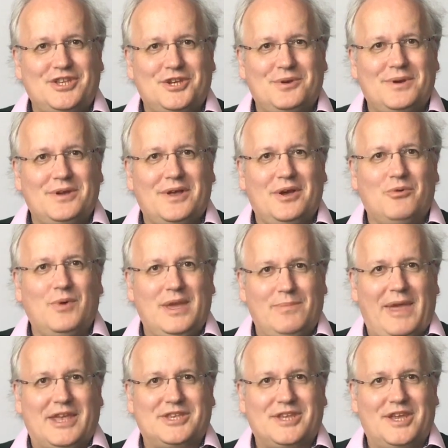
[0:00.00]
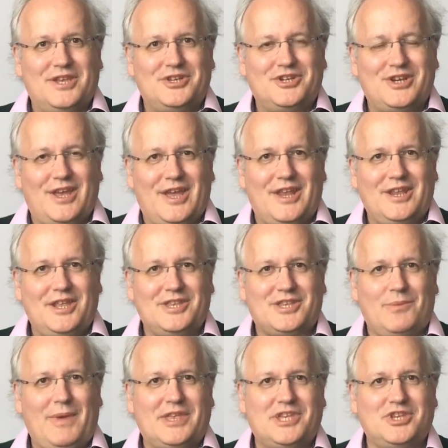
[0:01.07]
you a wee message, and it's a
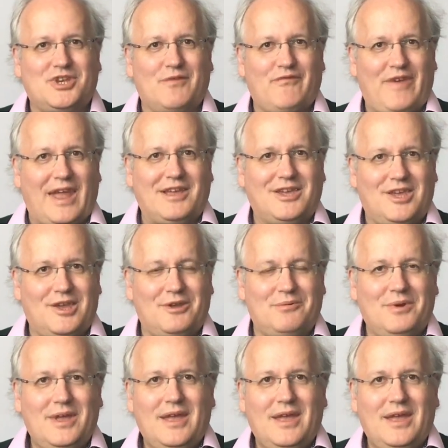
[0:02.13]
message of thank you.